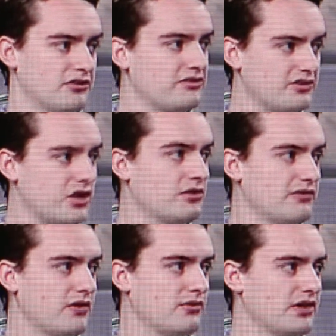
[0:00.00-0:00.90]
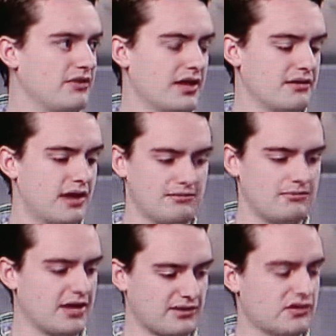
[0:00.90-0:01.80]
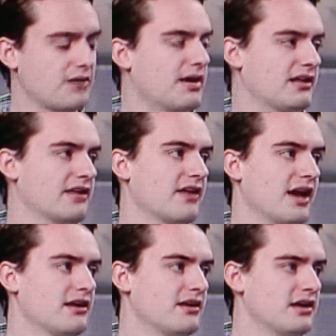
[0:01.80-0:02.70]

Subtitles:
So this is the only phone that has ever come out like that.